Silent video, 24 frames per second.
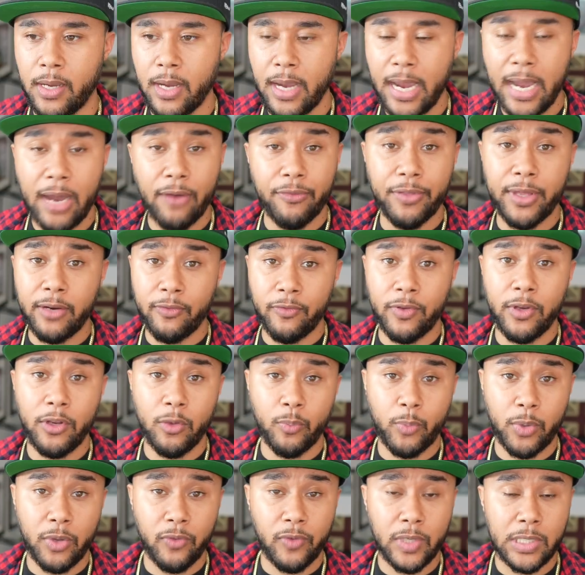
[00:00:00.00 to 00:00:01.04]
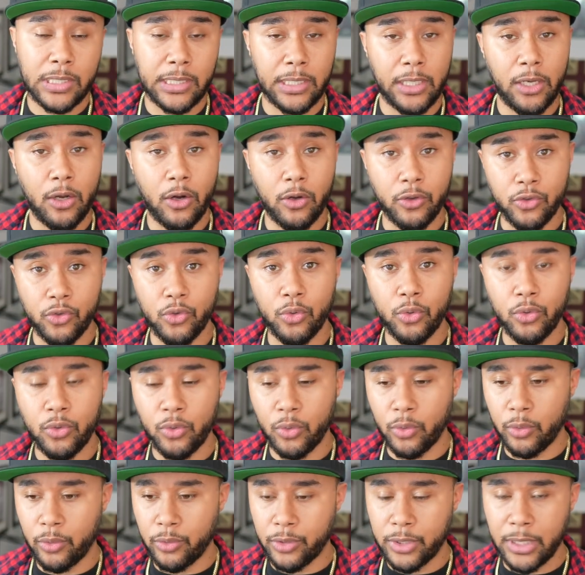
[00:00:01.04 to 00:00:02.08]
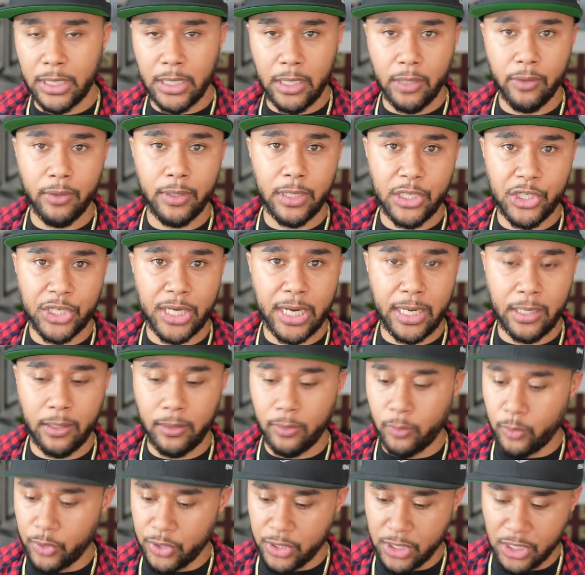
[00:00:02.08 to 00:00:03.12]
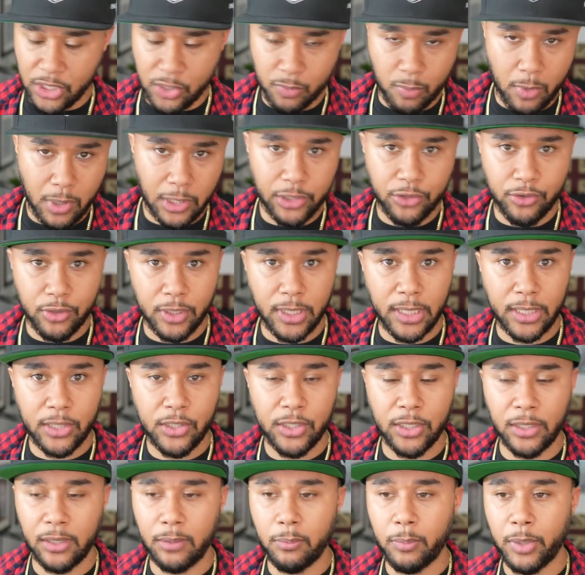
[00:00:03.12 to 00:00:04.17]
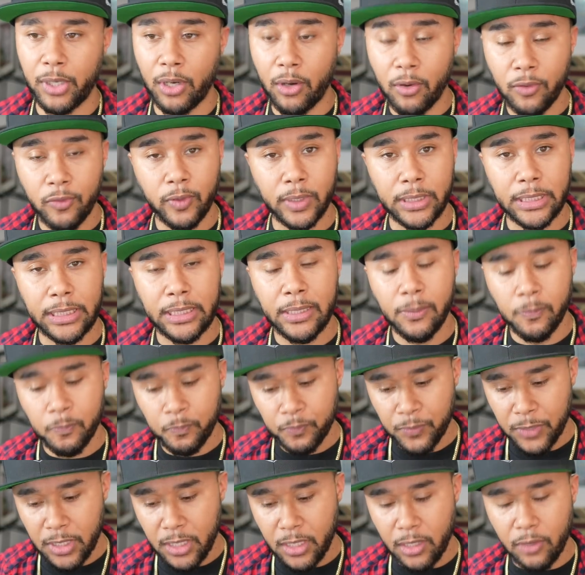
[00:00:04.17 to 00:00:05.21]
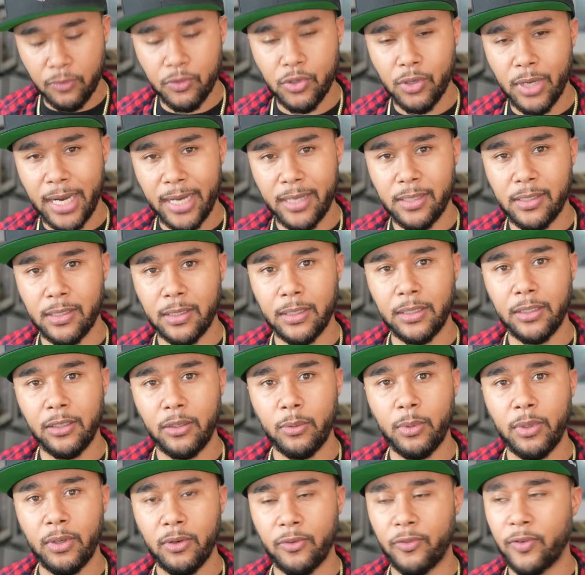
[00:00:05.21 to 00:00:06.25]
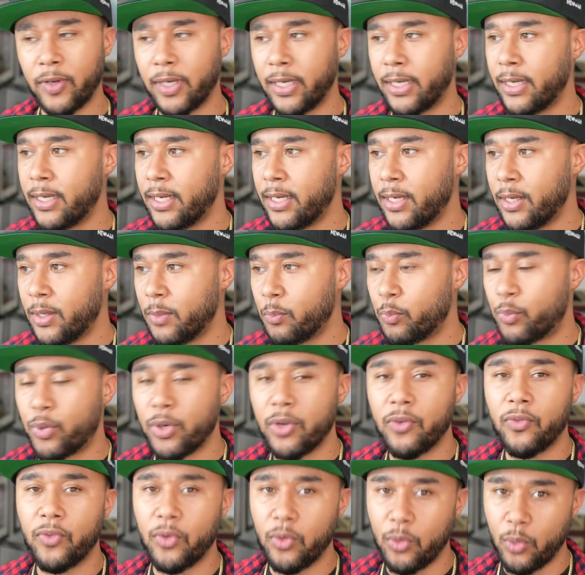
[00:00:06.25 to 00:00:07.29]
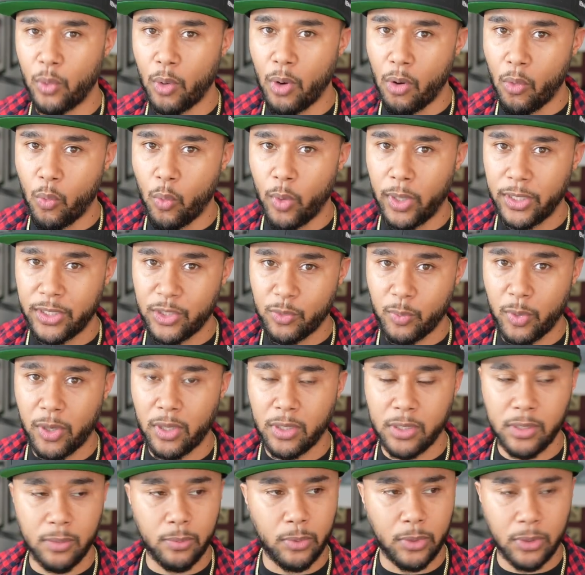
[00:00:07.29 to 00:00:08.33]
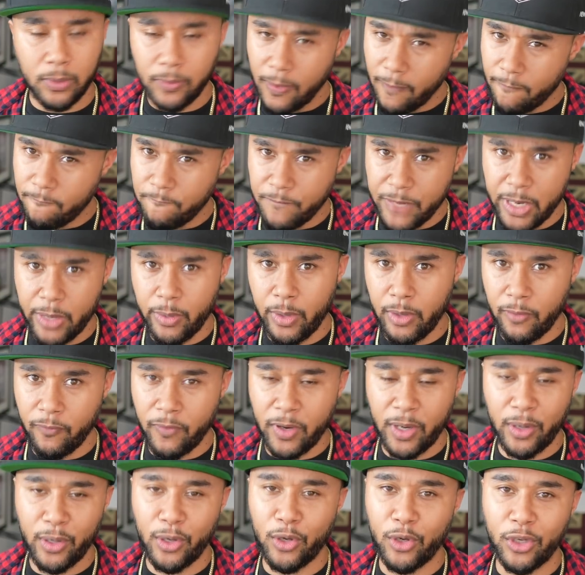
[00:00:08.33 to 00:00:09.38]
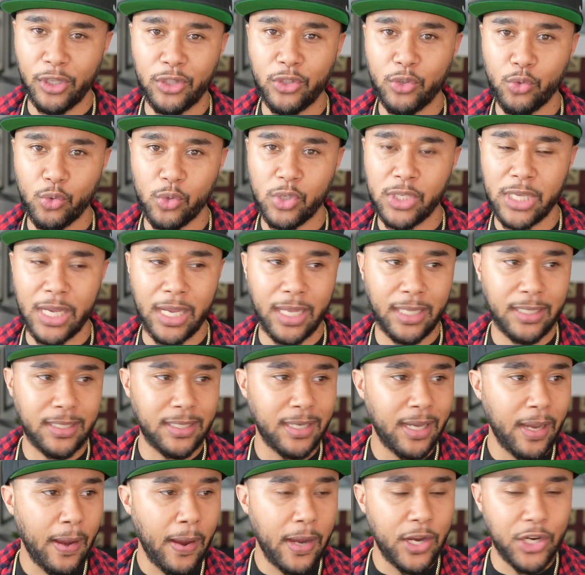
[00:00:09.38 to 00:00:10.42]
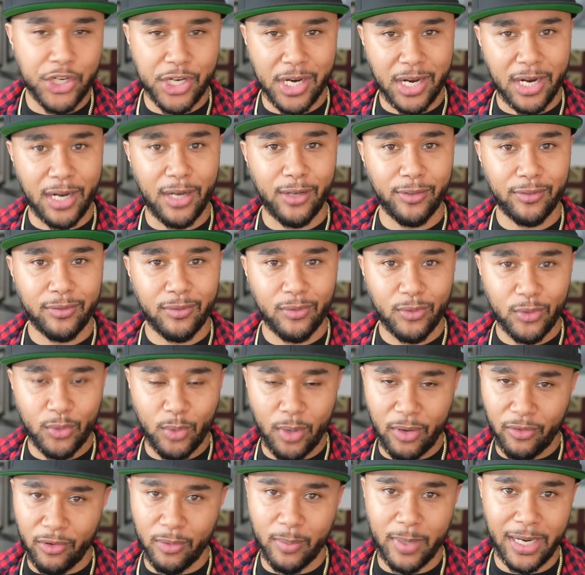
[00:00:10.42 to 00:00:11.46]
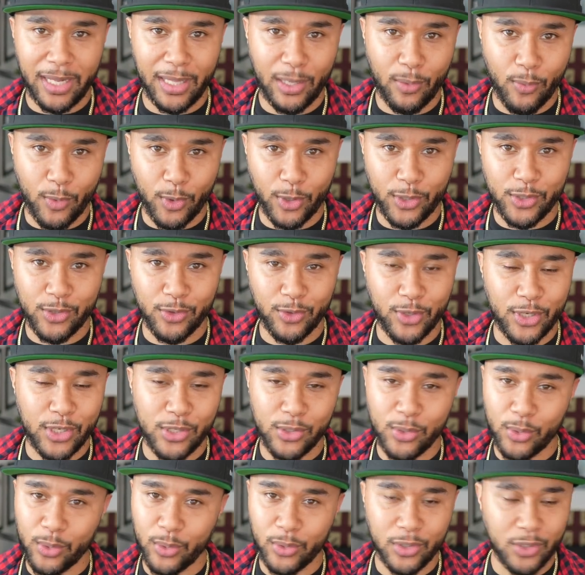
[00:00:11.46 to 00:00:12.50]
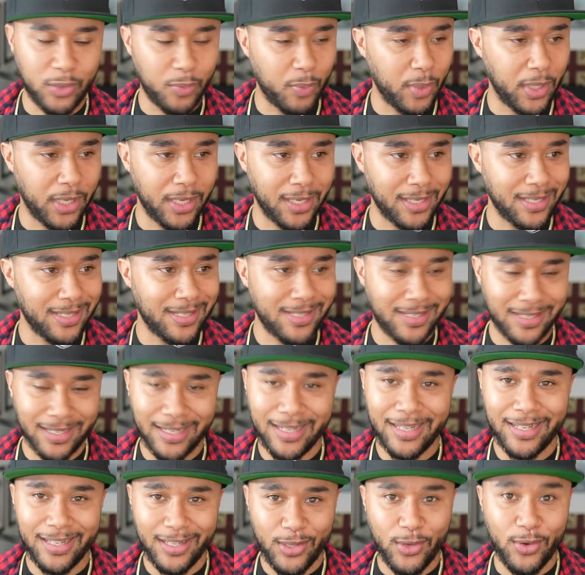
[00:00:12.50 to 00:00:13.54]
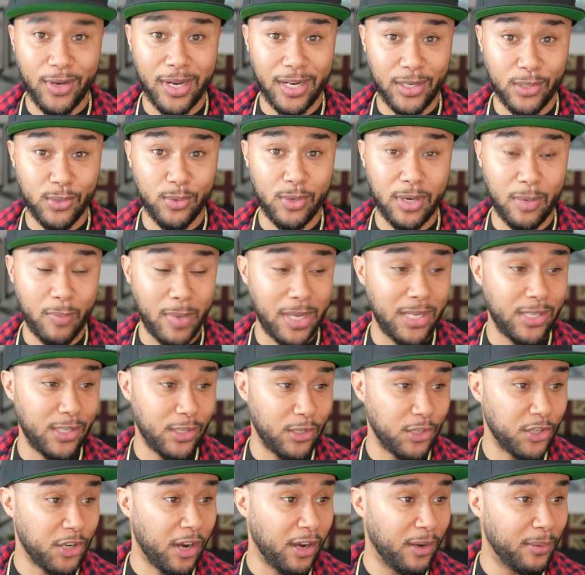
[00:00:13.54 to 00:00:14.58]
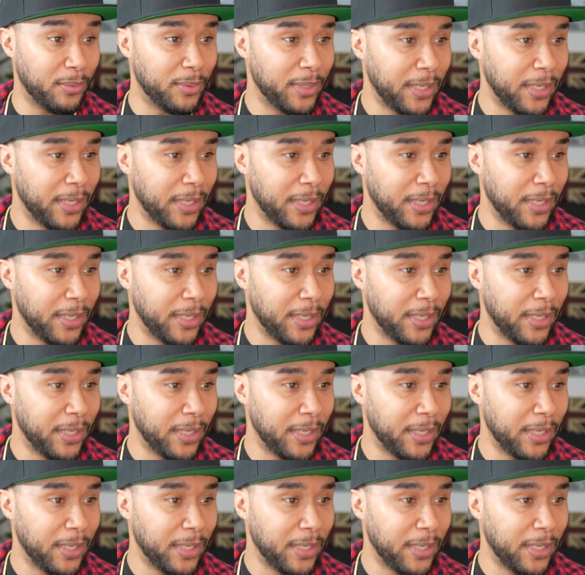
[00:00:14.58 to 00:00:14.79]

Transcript: I've done a video previously on ZooTools here in the channel. It was a small introduction, but hopefully gives you guys a little bit of a preview of what's possible. Very, very good tool set. Shout out to everybody that works on these tools because you guys do an amazing job.